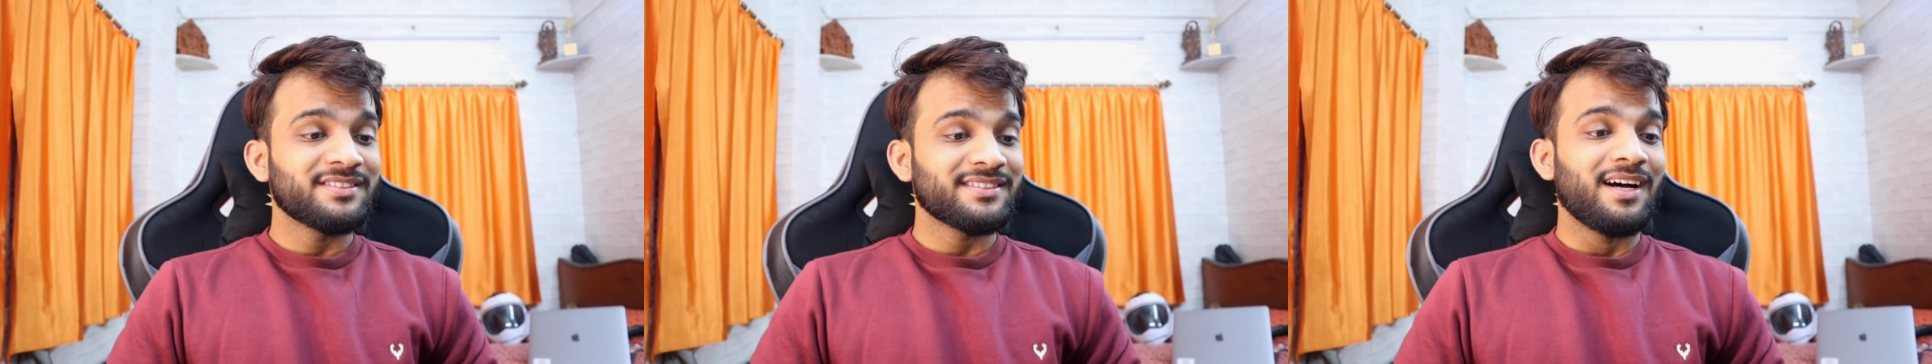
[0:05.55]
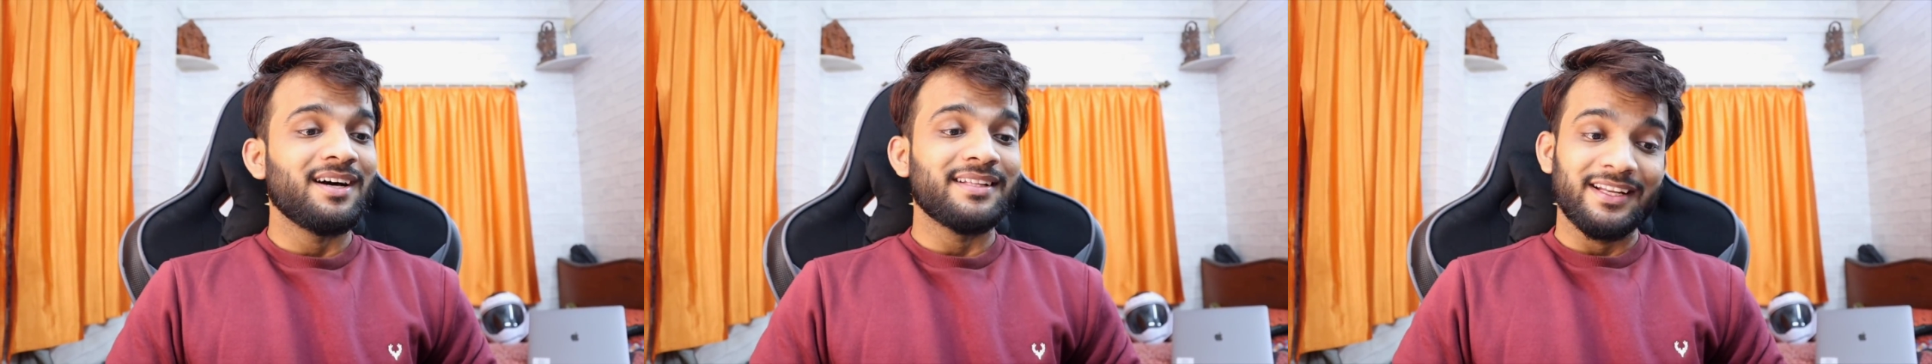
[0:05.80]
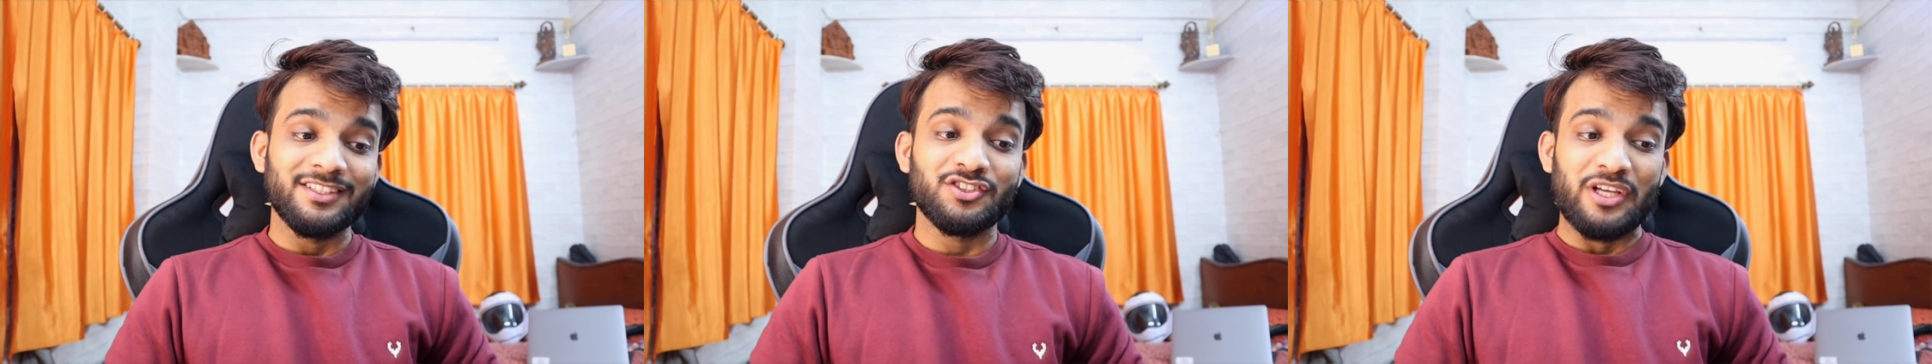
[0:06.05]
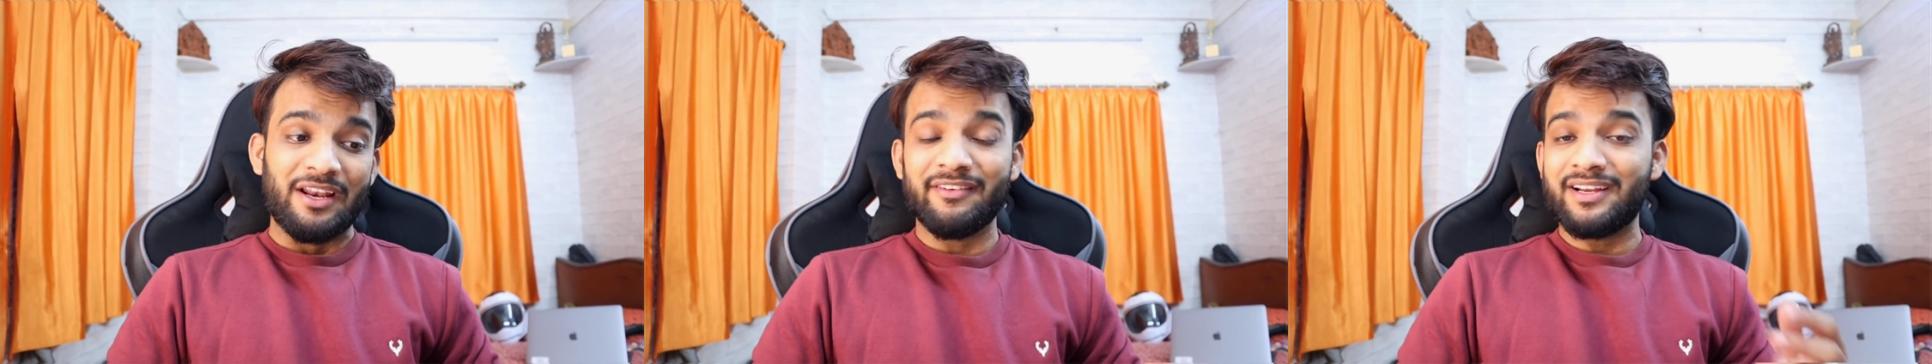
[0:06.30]
that is
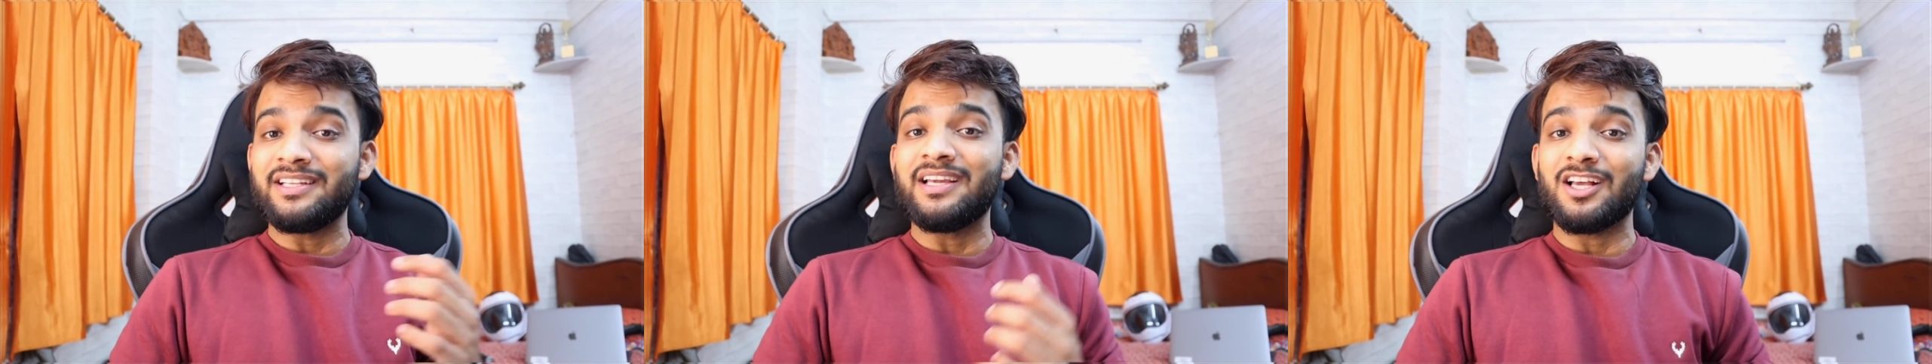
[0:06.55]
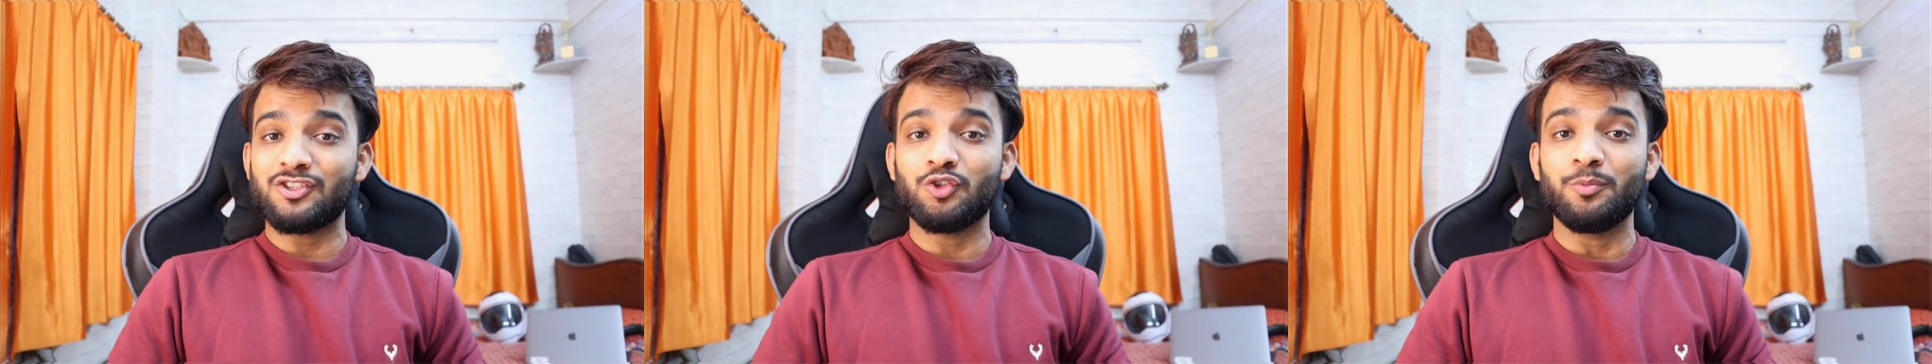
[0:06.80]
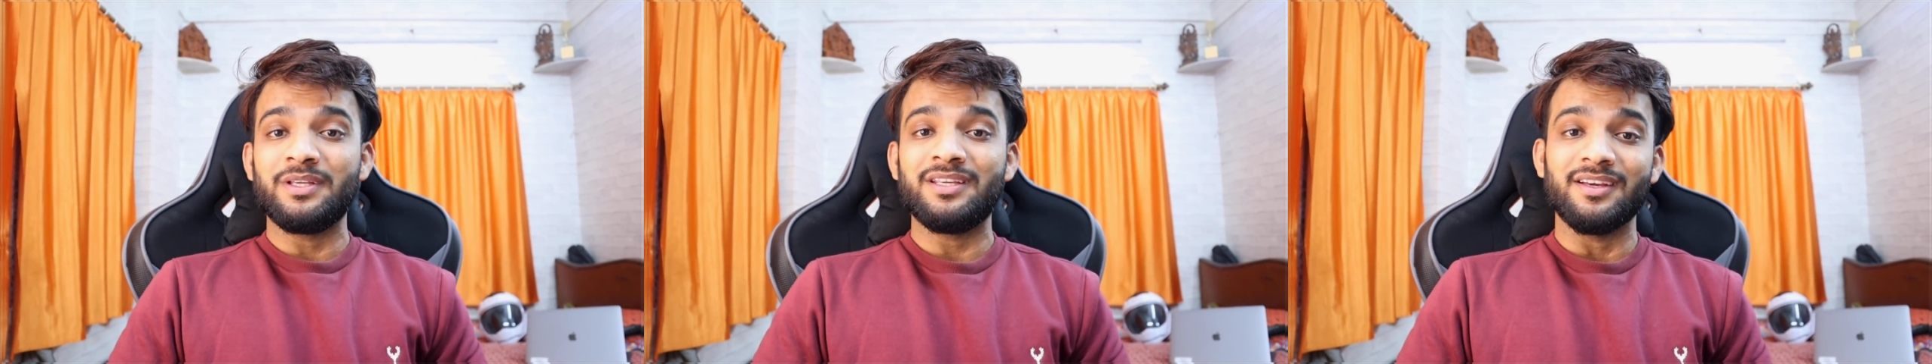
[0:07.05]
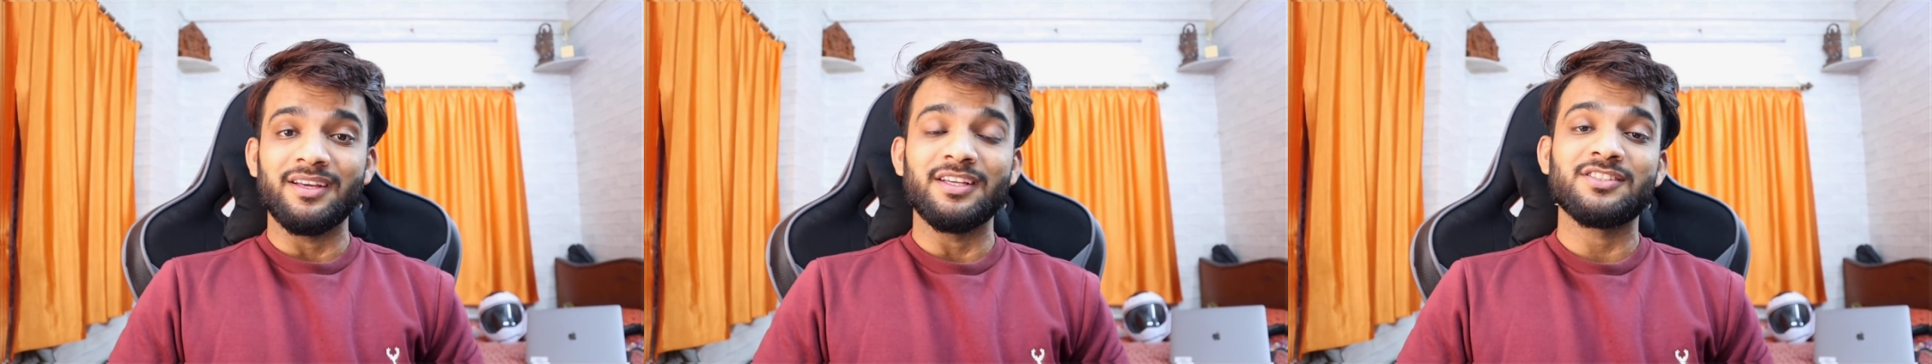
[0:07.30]
generally asked to me
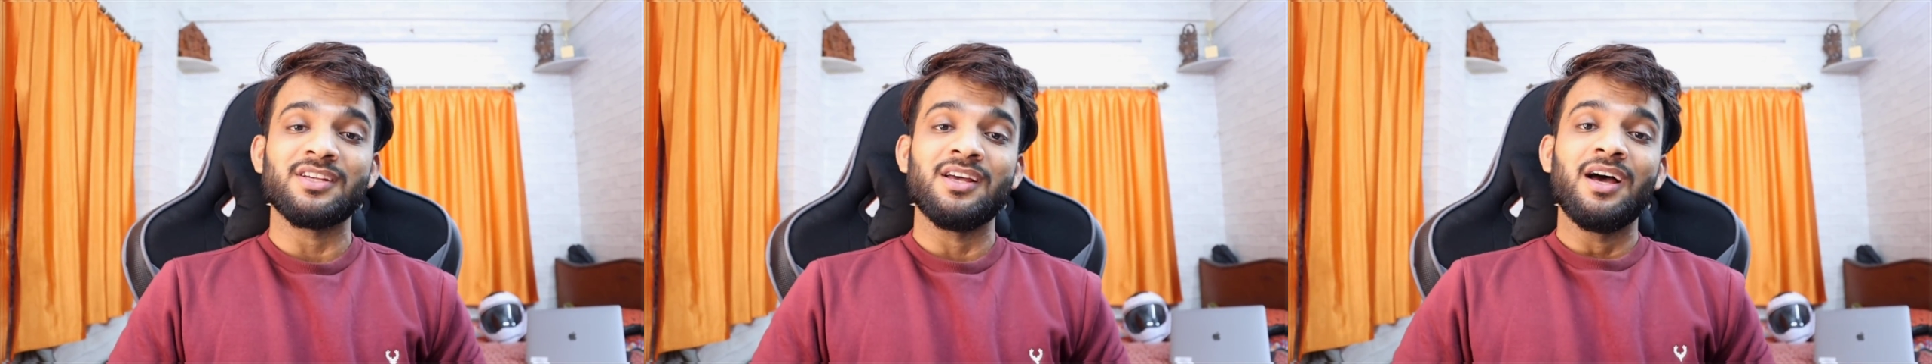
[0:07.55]
is